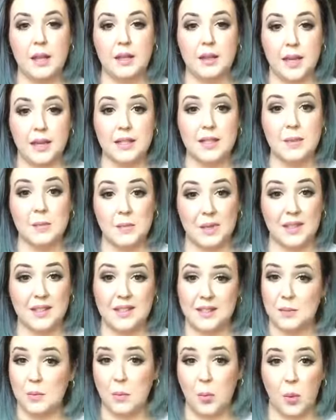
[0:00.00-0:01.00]
That to me
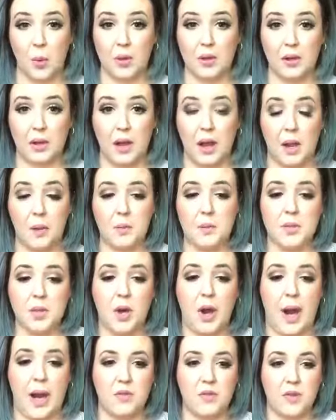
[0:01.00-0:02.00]
is important. I was
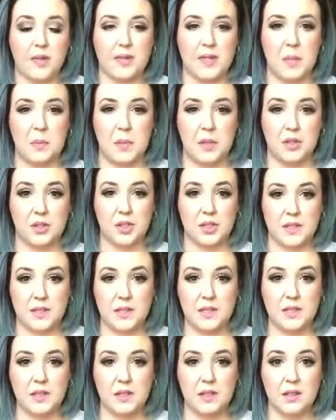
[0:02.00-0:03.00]
craving something
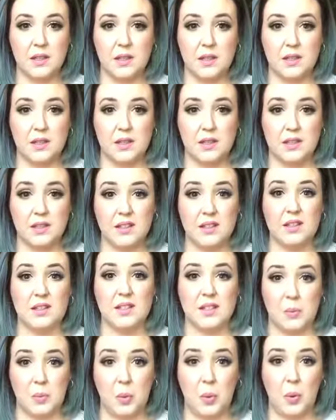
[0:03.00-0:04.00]
just
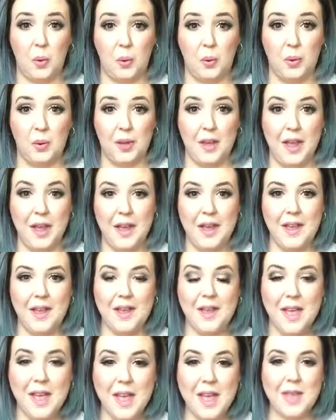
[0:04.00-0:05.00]
simple
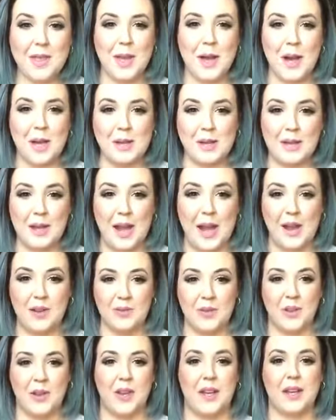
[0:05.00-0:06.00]
that I didn't have
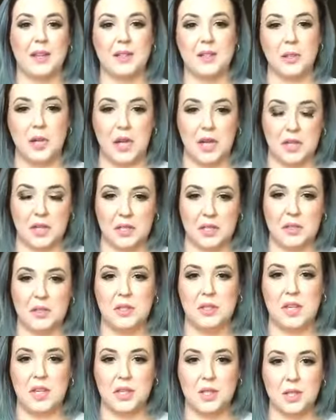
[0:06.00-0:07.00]
to like try to
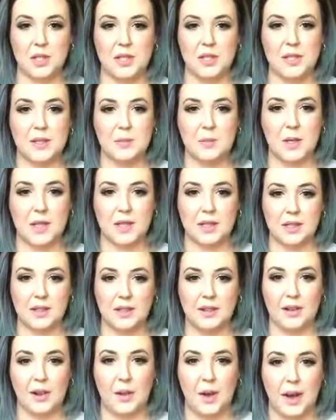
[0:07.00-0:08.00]
teach these big,
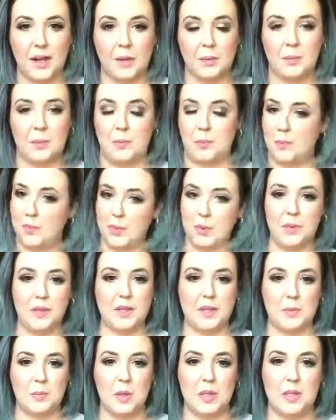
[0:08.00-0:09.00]
you know, how to build
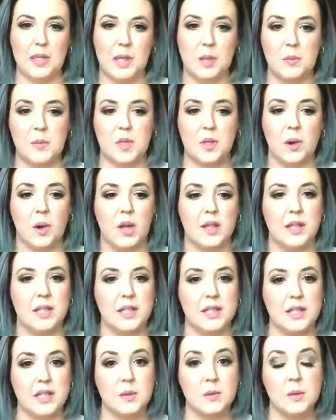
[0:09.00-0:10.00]
these big teams and all
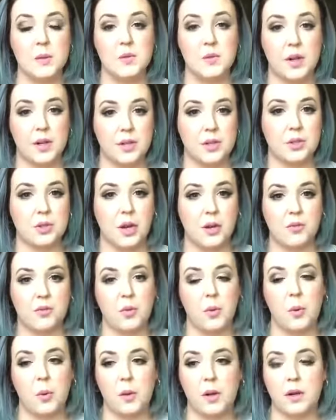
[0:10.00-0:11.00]
this. It was very
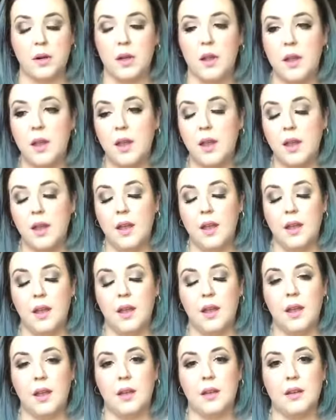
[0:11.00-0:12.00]
straightforward,
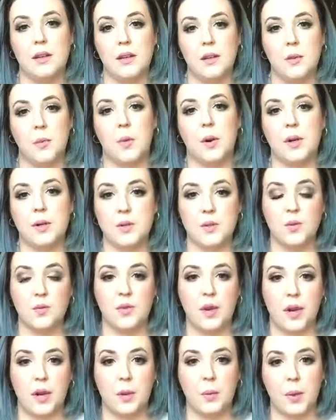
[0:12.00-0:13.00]
and it works
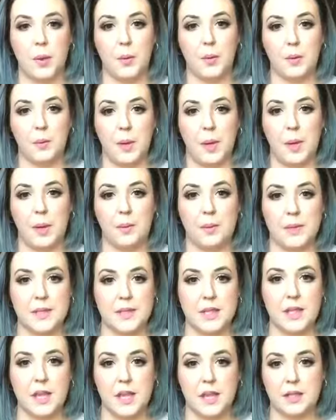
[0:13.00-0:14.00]
very well with my
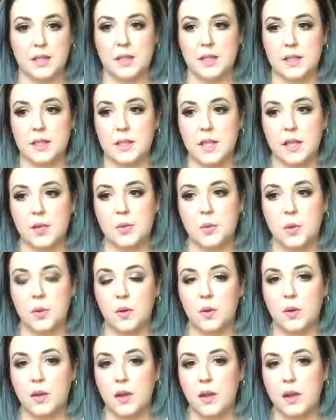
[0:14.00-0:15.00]
busy, hectic
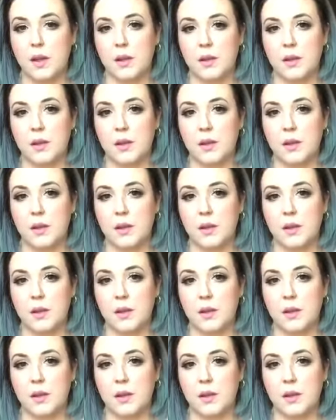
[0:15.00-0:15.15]
schedule.